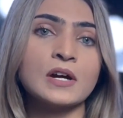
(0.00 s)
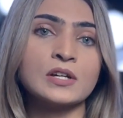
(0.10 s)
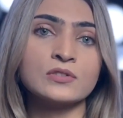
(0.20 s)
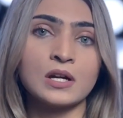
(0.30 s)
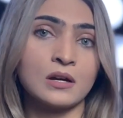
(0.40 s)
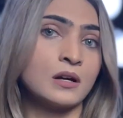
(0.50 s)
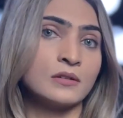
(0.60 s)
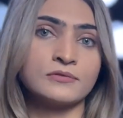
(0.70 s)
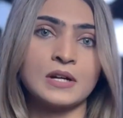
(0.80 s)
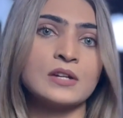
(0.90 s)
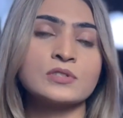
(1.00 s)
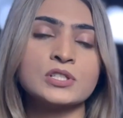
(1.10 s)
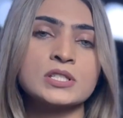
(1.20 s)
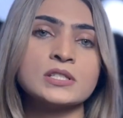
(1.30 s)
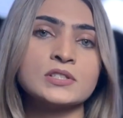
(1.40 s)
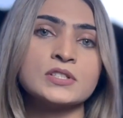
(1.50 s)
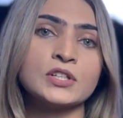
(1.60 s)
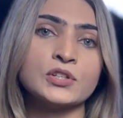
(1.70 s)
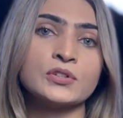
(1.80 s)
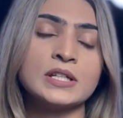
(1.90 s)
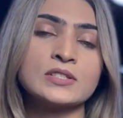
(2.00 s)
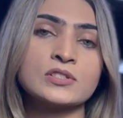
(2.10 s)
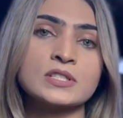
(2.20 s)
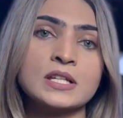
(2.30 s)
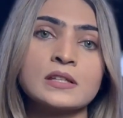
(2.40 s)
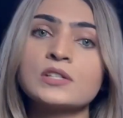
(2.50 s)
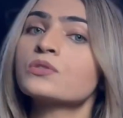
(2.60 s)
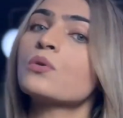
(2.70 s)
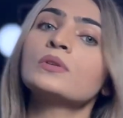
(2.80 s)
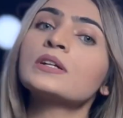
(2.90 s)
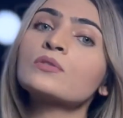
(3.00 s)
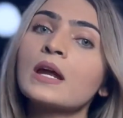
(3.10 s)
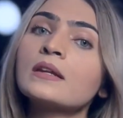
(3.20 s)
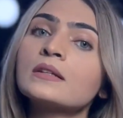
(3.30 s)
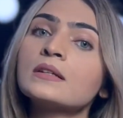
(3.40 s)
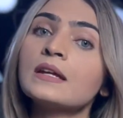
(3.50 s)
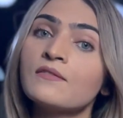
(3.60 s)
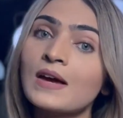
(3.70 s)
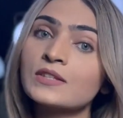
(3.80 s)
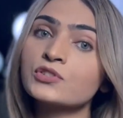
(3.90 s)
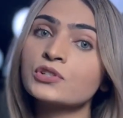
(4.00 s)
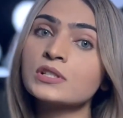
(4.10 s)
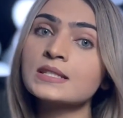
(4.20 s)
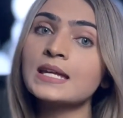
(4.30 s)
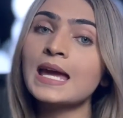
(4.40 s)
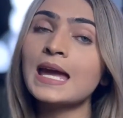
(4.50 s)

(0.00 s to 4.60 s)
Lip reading: unregistered securities are selling to only accredited investors,